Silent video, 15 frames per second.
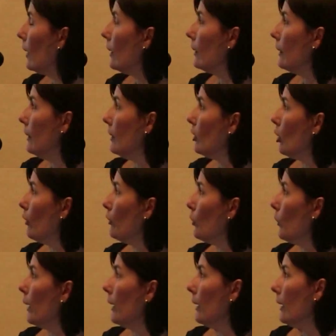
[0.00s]
this
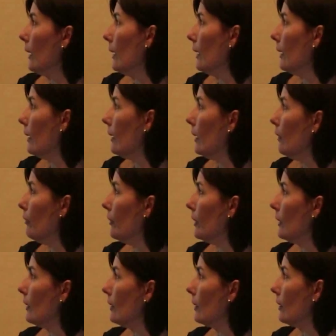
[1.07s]
software can give
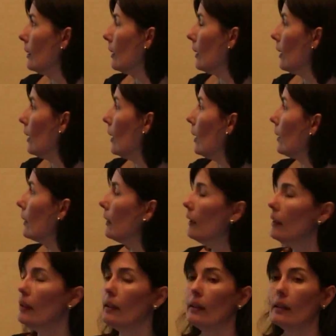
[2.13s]
us
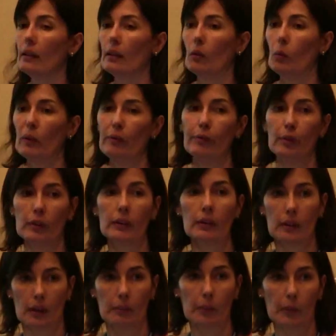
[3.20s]
the wavefront
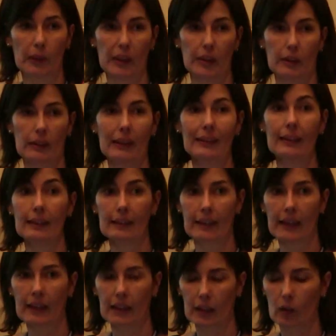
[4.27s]
aberration and the
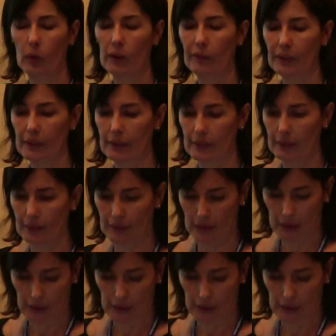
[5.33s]
Zernick coefficients.